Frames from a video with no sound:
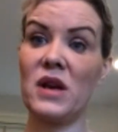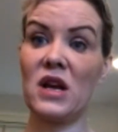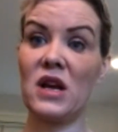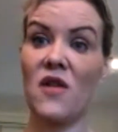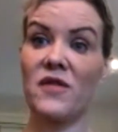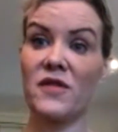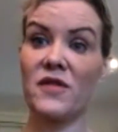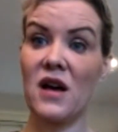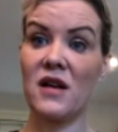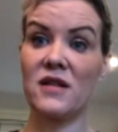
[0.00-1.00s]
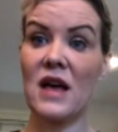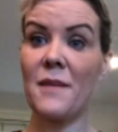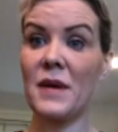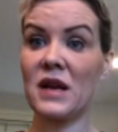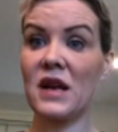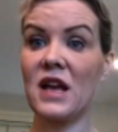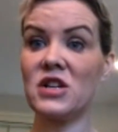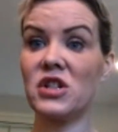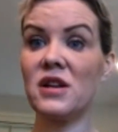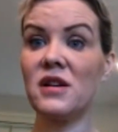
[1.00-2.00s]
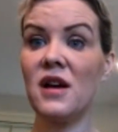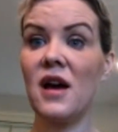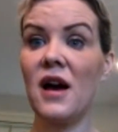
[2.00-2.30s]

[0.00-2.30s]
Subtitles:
weaning off of that medication.